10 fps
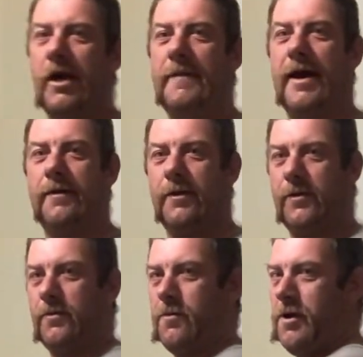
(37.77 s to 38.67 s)
about the
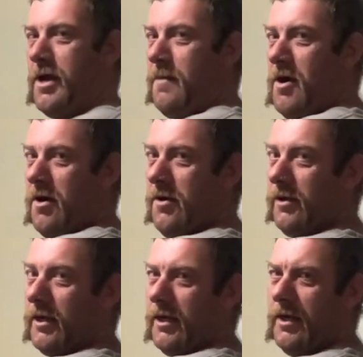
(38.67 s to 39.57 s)
three
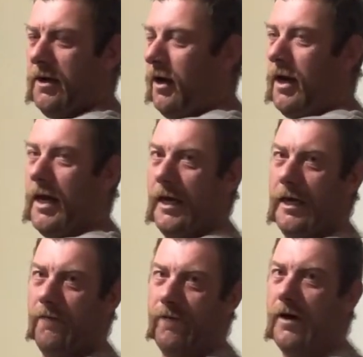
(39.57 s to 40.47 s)
bows that lay
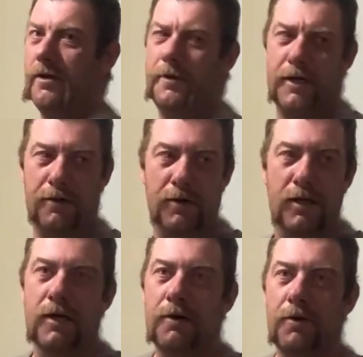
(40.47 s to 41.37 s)
in front of me,
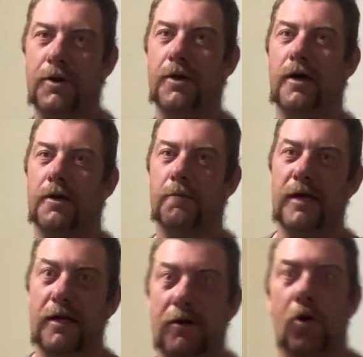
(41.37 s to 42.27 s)
which you guys
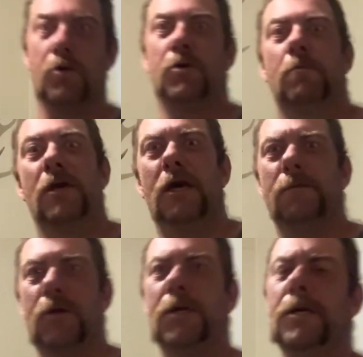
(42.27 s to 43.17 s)
may not be able
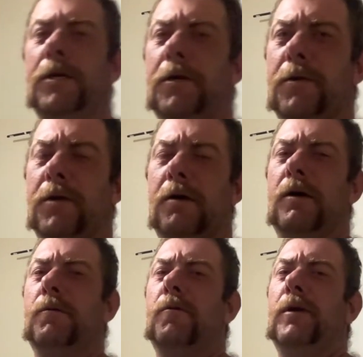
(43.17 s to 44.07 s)
to see, so I
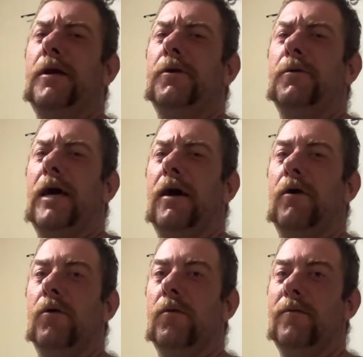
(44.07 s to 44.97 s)
will bring you down.